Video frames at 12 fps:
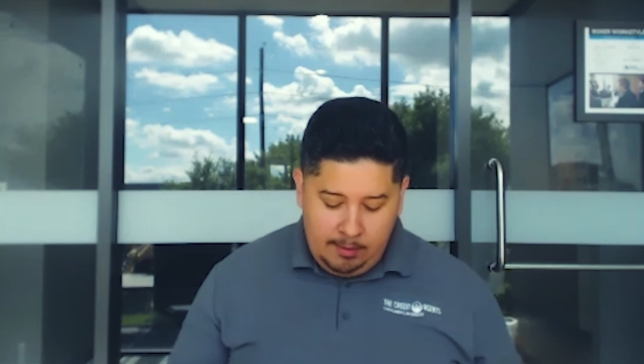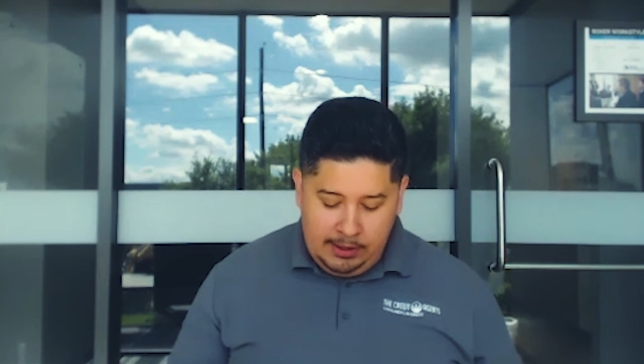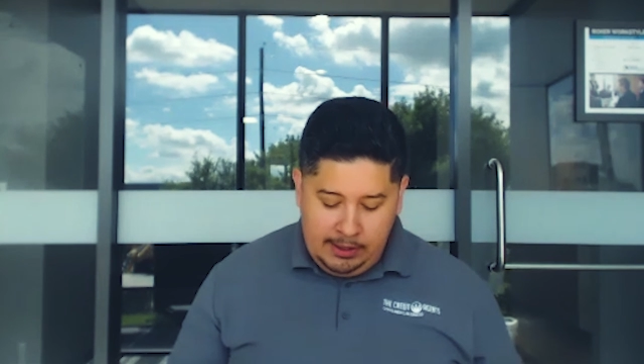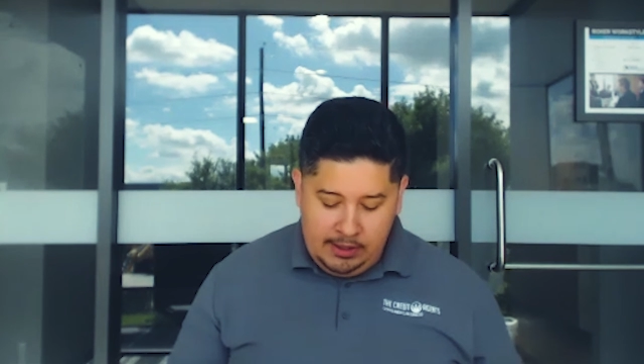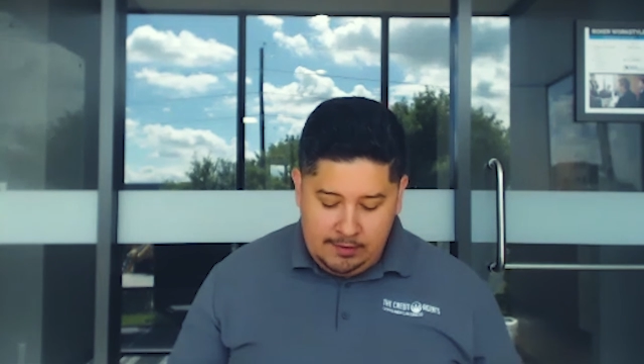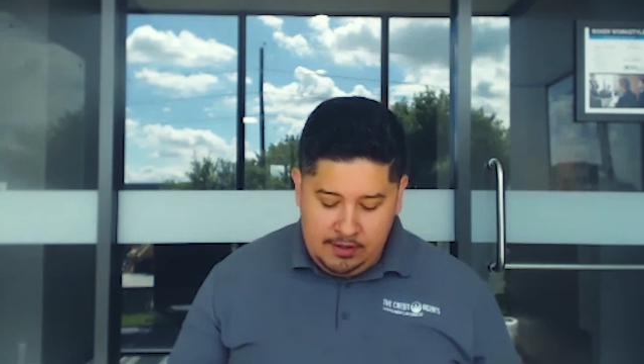
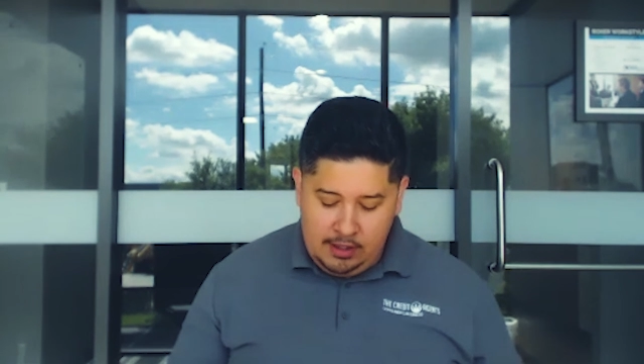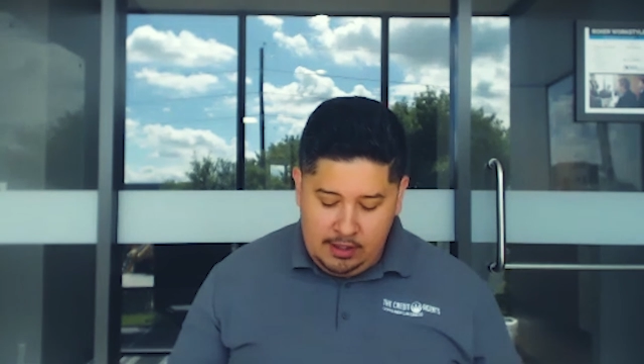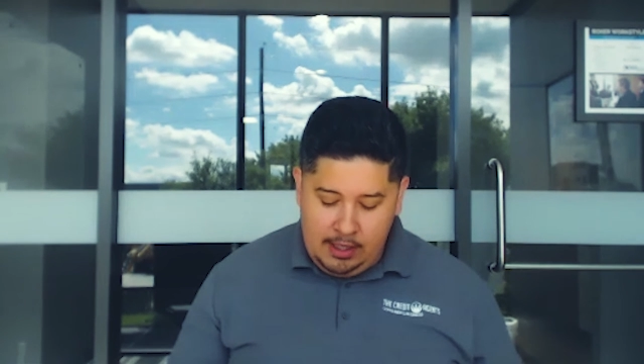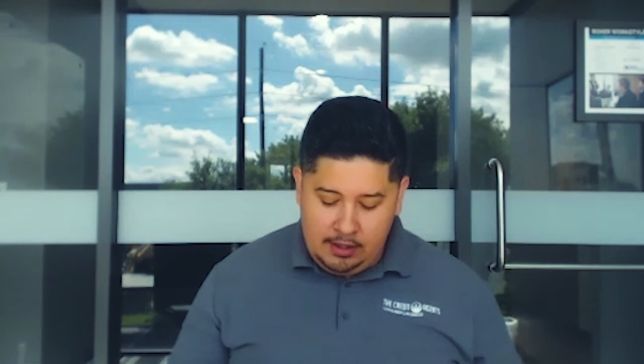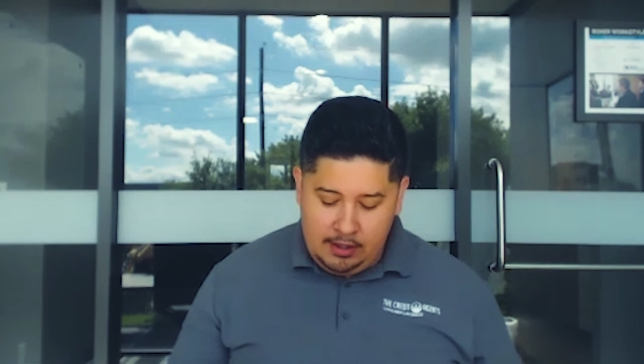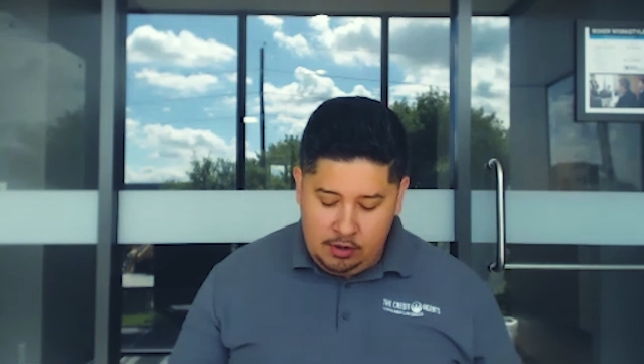plaintiff did
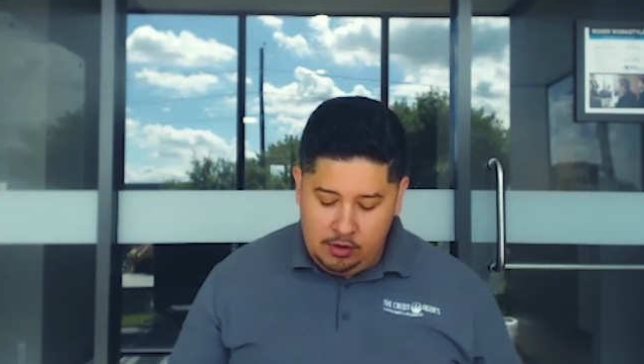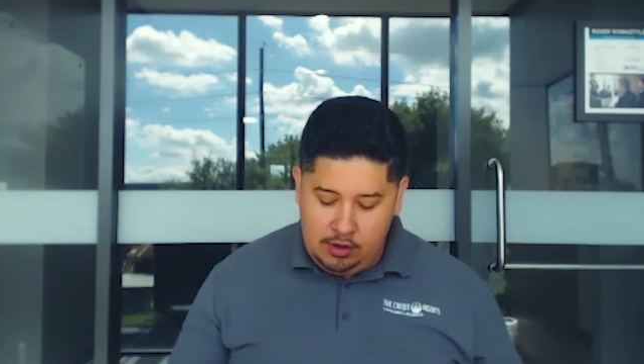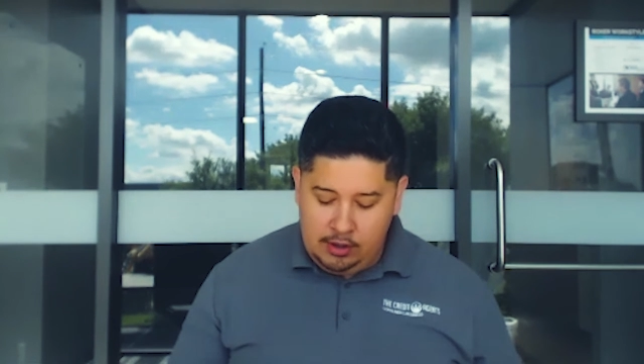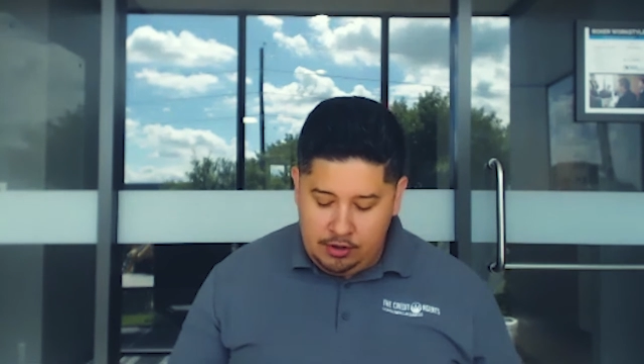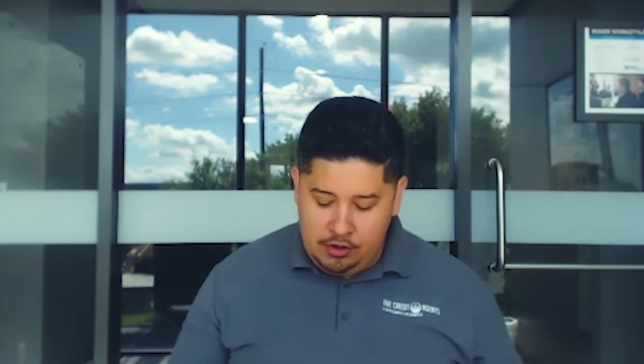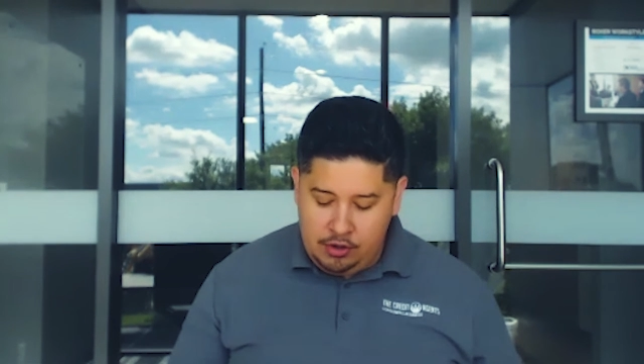not sue the
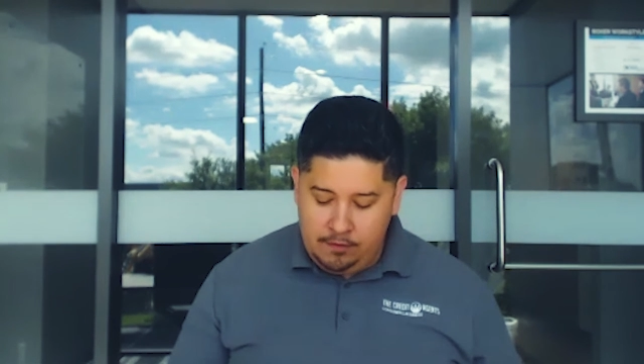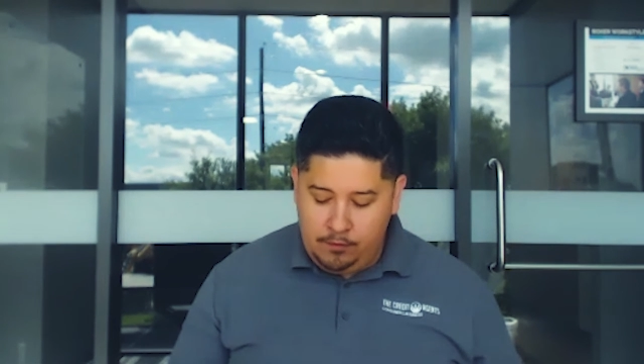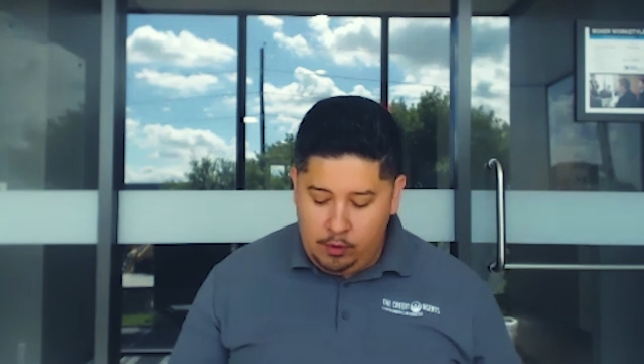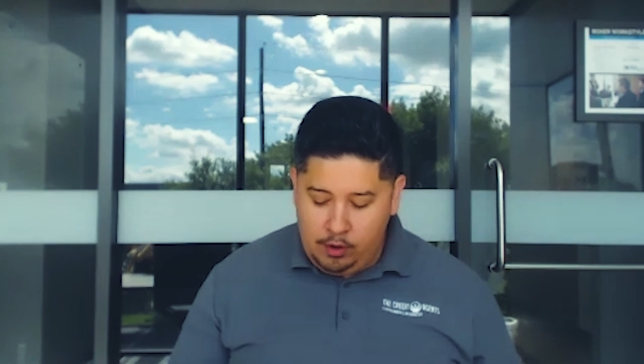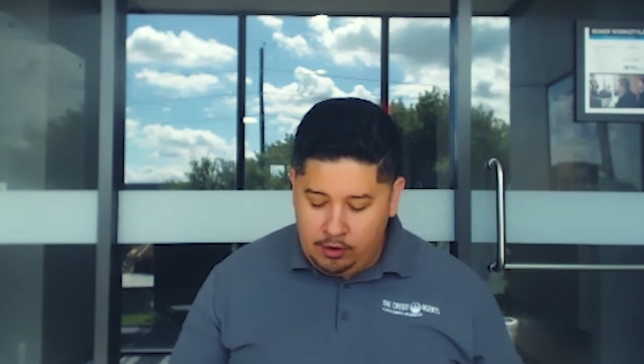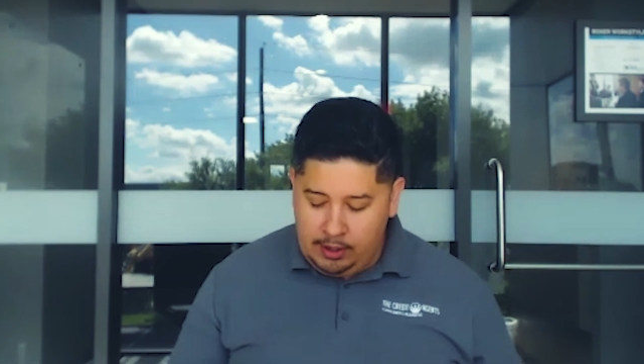lenders to
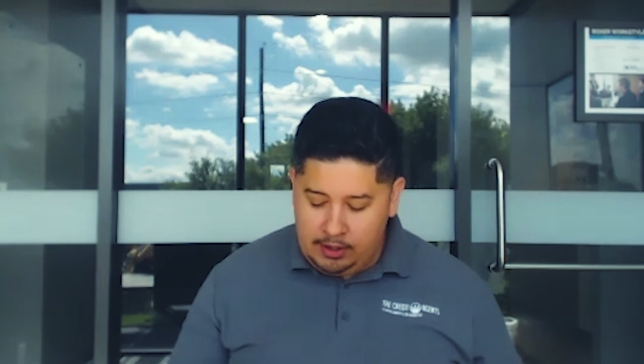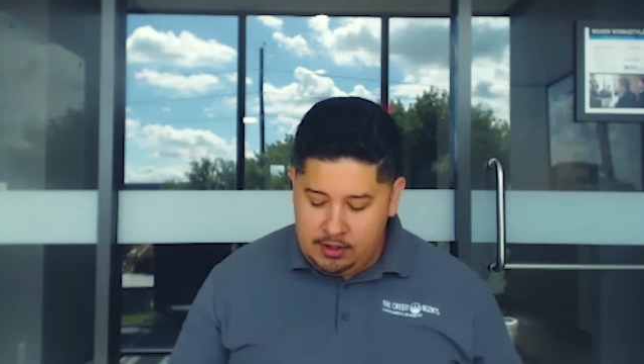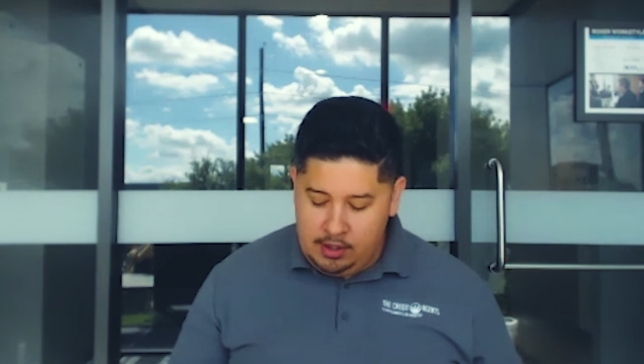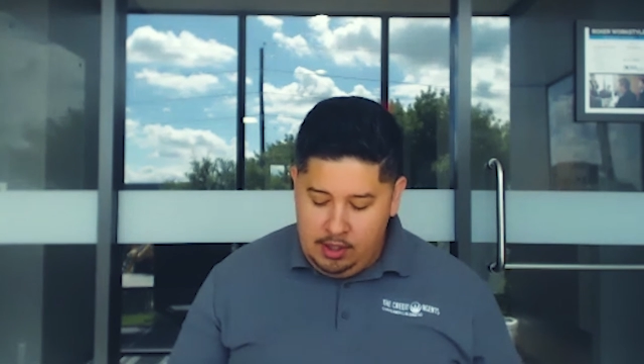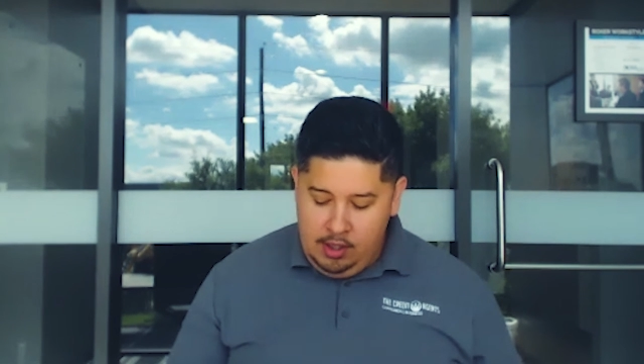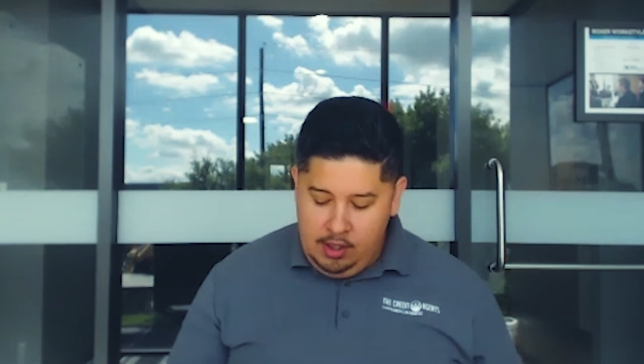void their
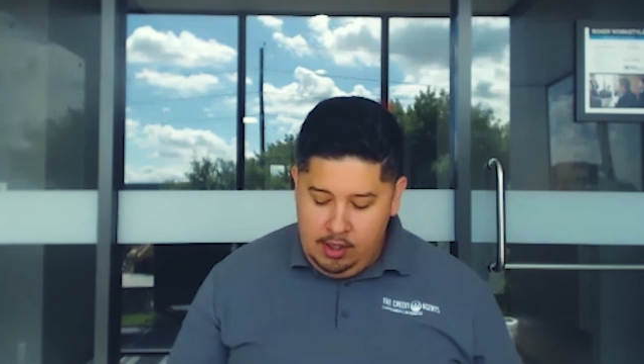debts,